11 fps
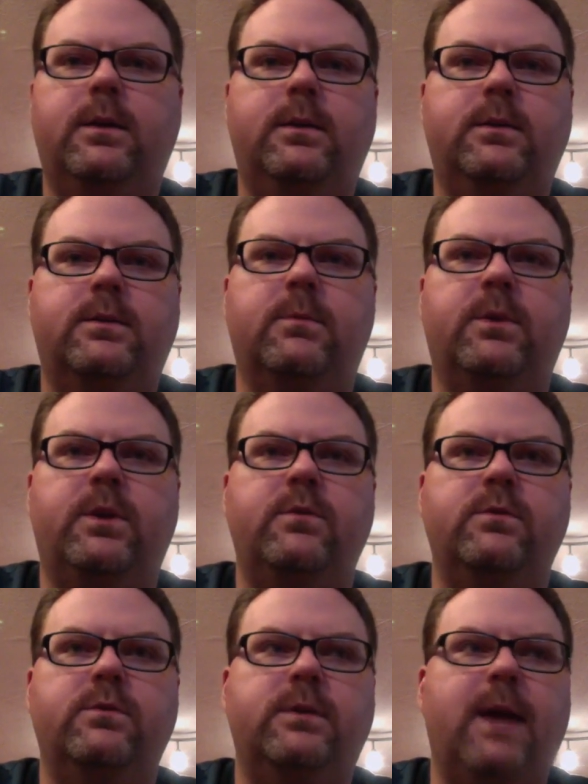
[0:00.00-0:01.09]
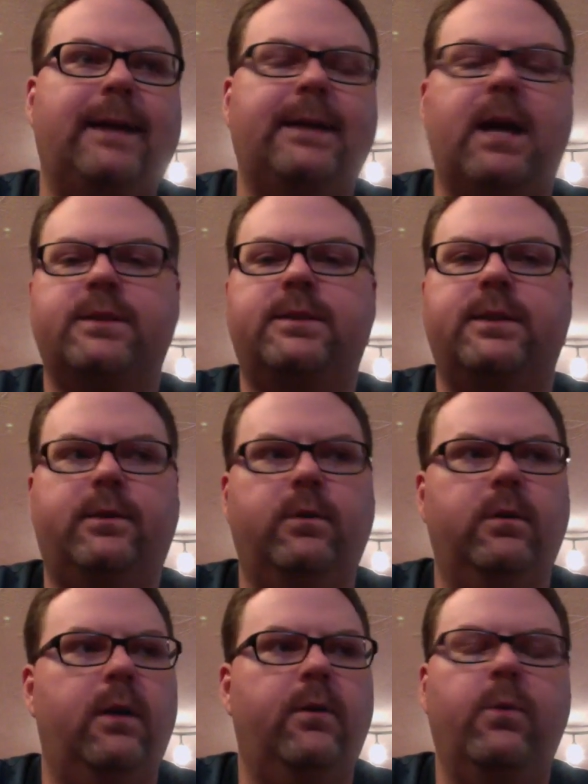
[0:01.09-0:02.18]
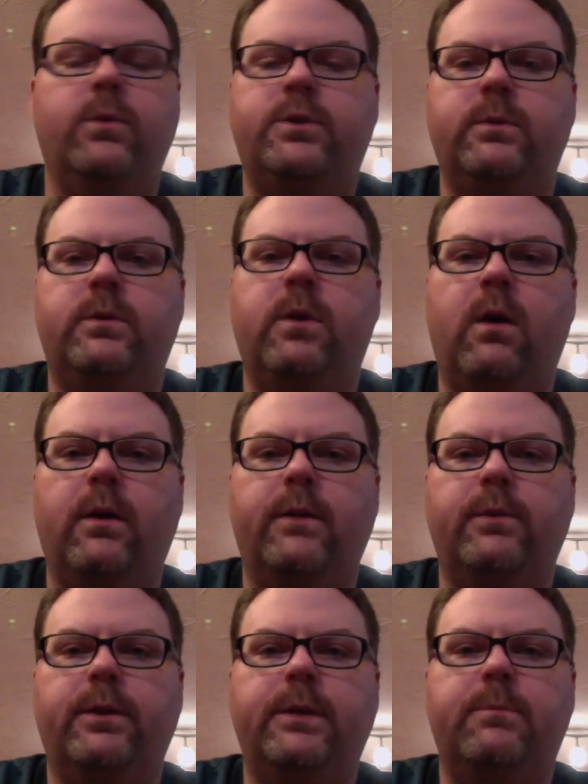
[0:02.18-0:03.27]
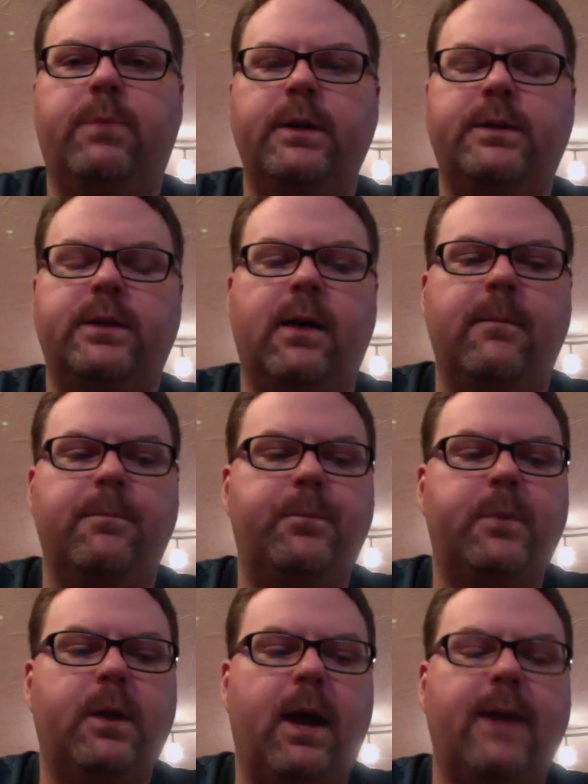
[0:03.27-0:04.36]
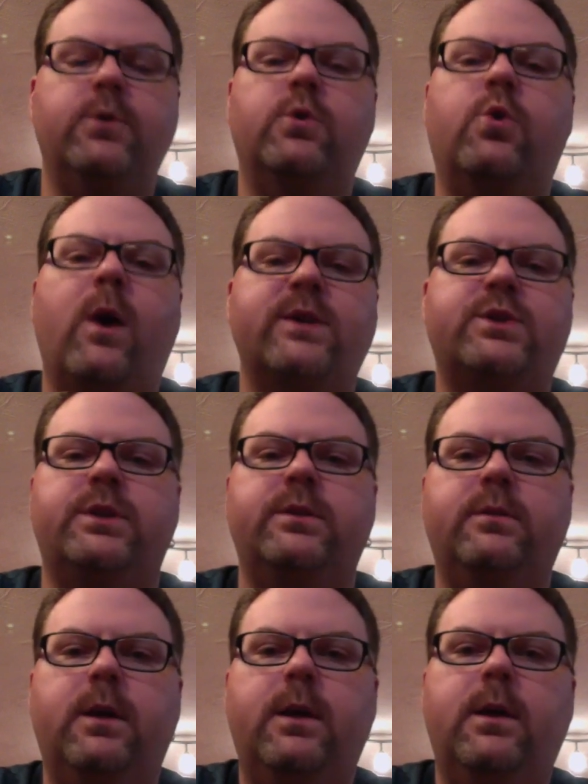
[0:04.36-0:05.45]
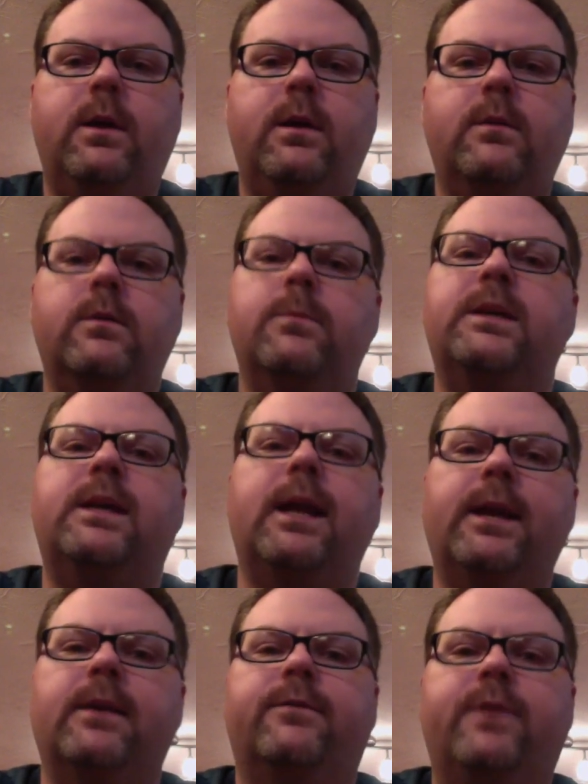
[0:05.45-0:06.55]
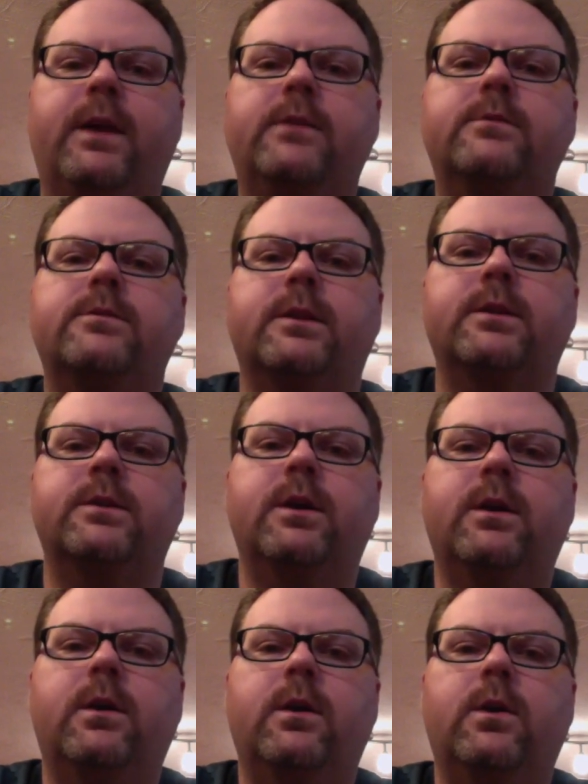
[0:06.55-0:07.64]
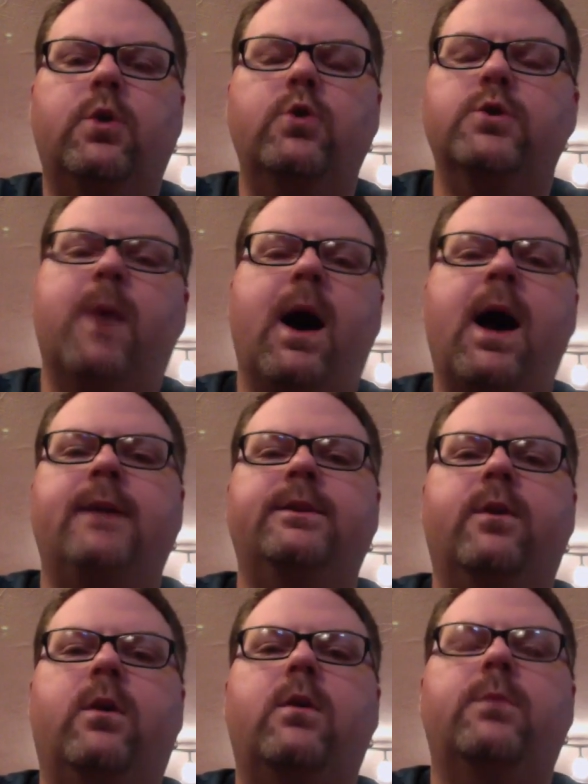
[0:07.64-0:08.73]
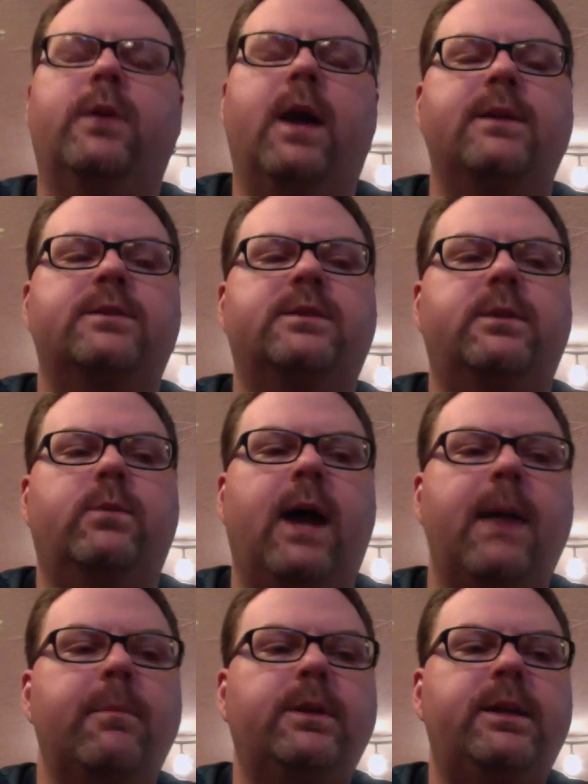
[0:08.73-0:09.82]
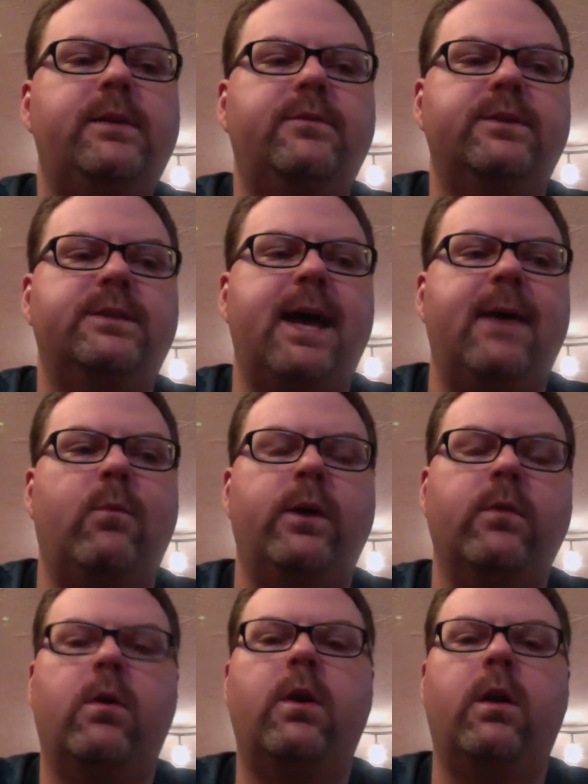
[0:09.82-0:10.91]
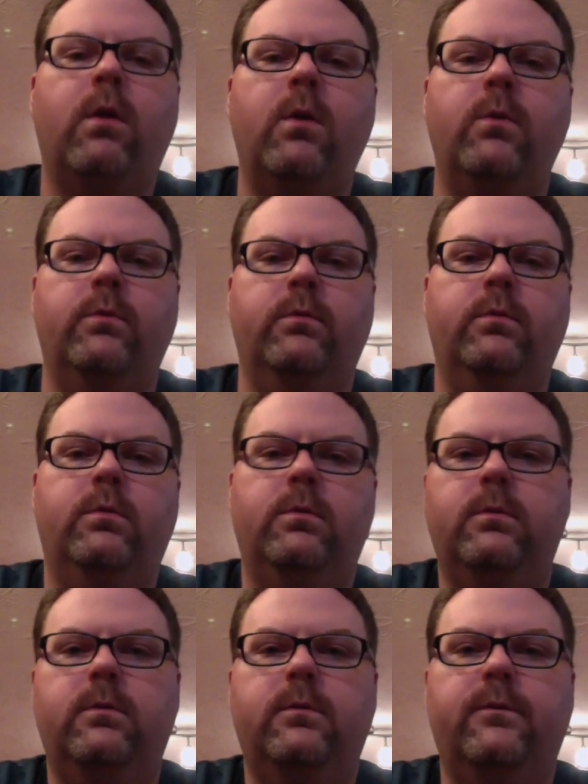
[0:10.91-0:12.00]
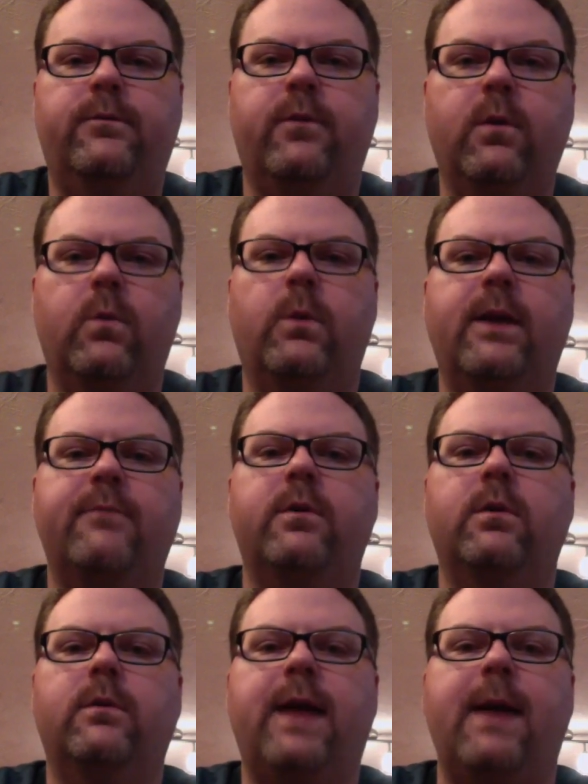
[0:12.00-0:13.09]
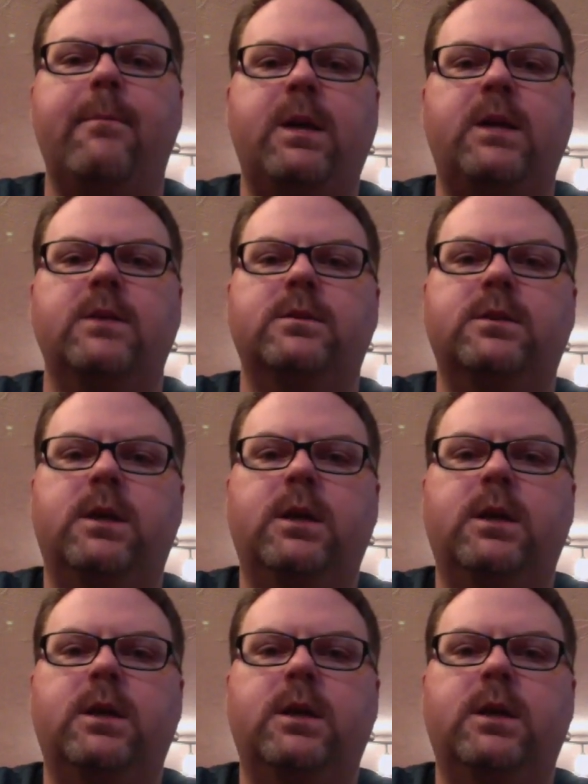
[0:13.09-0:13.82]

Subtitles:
somebody who's agnostic, or I don't know what you would call it really, but I do question the beginning of things and who's behind it all. But honestly, what I believe is that we're on our own for whatever that means.